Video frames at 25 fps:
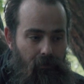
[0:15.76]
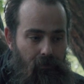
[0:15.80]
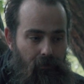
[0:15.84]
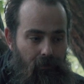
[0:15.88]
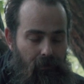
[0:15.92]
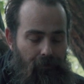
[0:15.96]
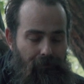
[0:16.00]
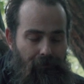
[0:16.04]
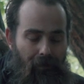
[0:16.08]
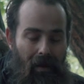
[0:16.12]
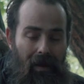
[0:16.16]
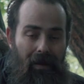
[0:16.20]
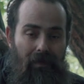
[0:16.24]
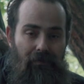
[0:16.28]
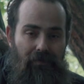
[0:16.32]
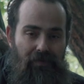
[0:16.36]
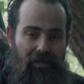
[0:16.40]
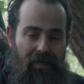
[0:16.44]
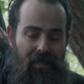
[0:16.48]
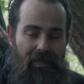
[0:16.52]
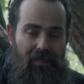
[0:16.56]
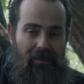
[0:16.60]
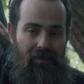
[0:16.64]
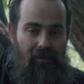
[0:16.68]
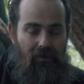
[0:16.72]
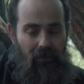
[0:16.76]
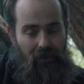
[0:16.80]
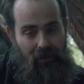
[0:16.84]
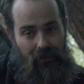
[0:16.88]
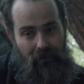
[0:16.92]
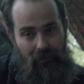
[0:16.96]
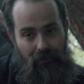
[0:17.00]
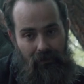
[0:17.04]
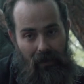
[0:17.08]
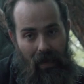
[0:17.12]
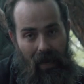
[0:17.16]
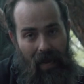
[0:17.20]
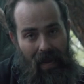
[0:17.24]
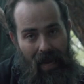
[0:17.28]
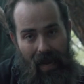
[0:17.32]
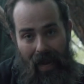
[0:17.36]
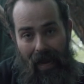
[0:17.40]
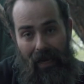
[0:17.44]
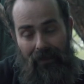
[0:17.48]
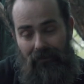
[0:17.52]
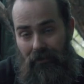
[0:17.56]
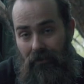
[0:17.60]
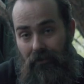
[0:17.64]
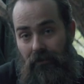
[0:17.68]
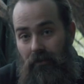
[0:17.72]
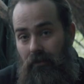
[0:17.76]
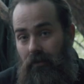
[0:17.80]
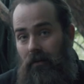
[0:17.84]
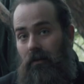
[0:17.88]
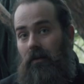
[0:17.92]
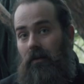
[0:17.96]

the 5C's is like a heading.